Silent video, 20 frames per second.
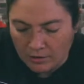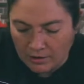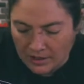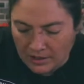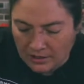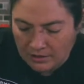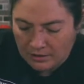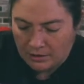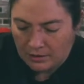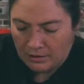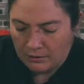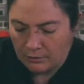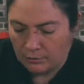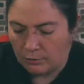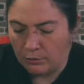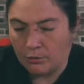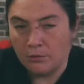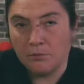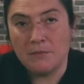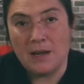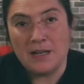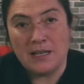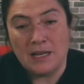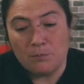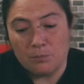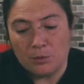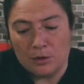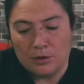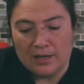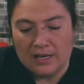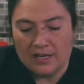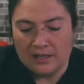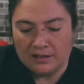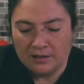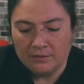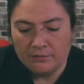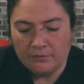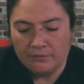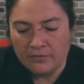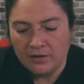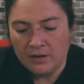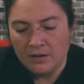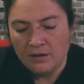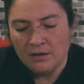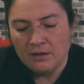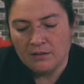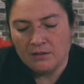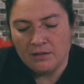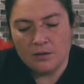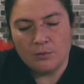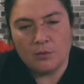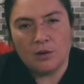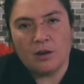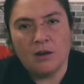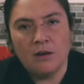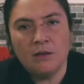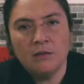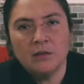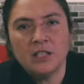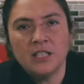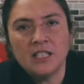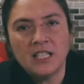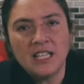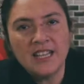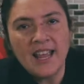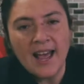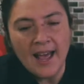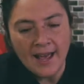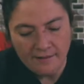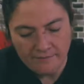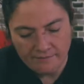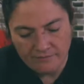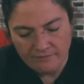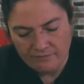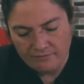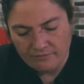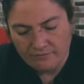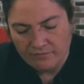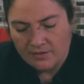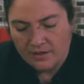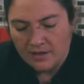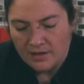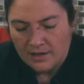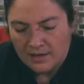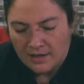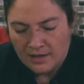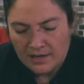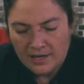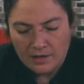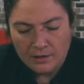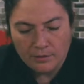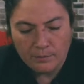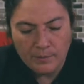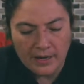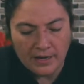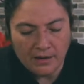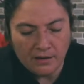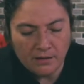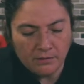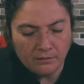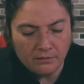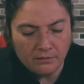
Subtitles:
easier to manipulate. There we go, see that? Little bigger,